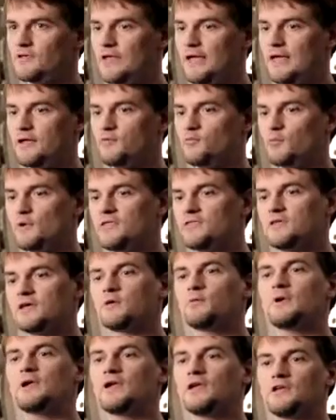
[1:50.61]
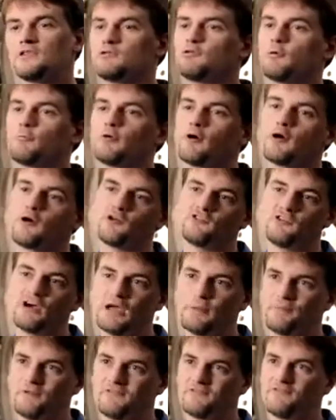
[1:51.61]
and we think we can get to a
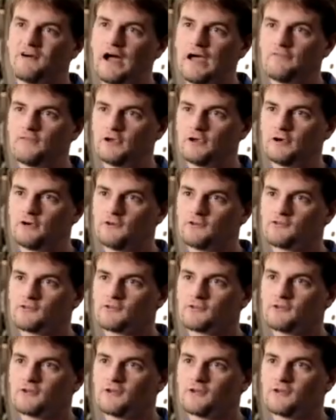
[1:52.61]
prototype in 5 years.